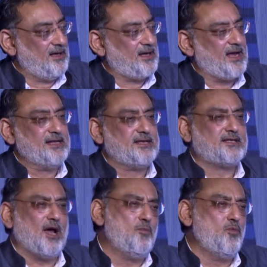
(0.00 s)
can
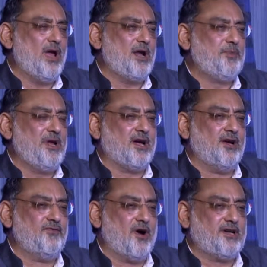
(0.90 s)
somewhere be
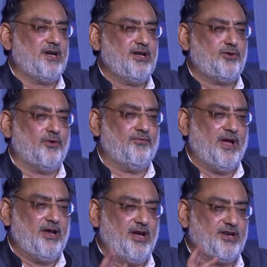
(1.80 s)
converted into a
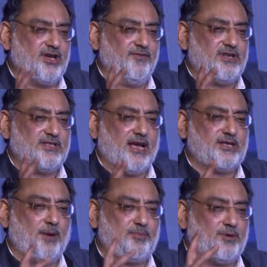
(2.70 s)
variation which is
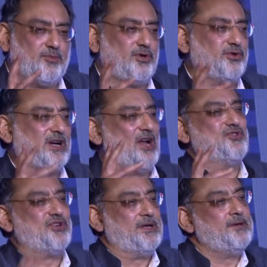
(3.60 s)
acceptable to the country.